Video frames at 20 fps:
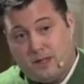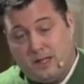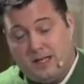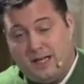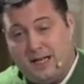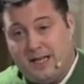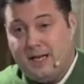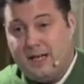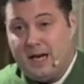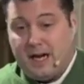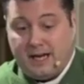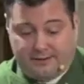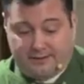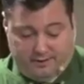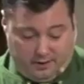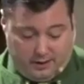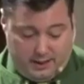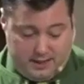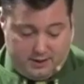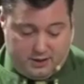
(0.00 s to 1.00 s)
in
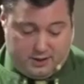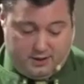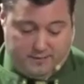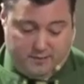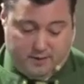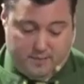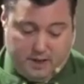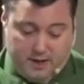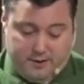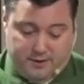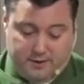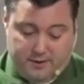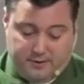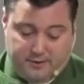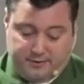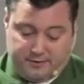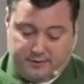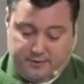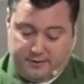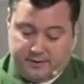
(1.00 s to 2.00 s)
isolation from
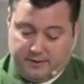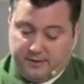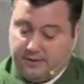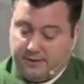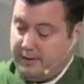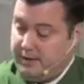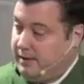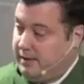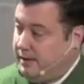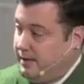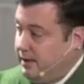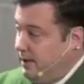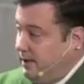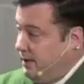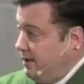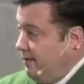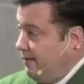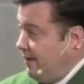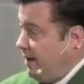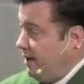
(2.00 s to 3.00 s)
others.
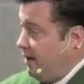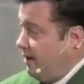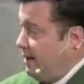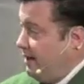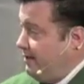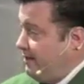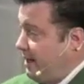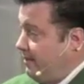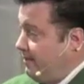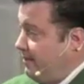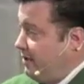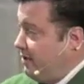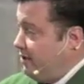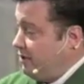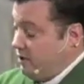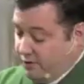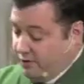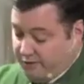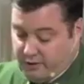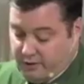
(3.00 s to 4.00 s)
The very attempt to
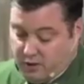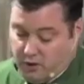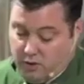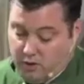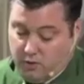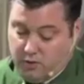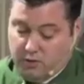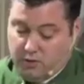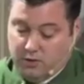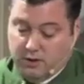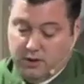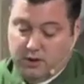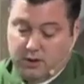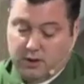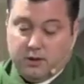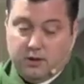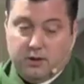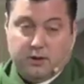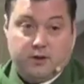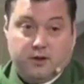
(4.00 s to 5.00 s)
do so,
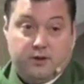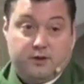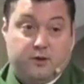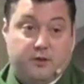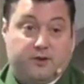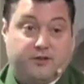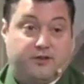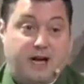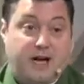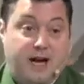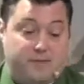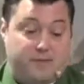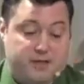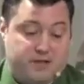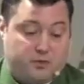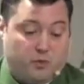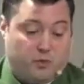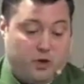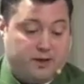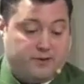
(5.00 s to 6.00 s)
to
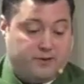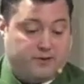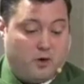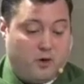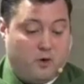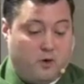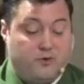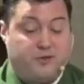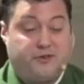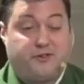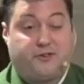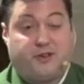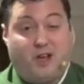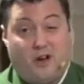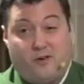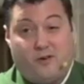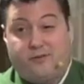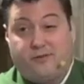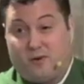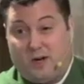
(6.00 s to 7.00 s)
establish one's own
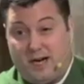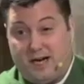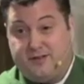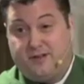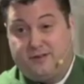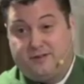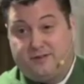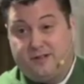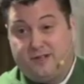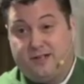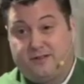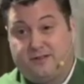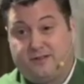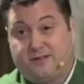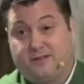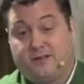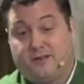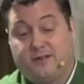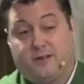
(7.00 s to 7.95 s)
self-righteousness,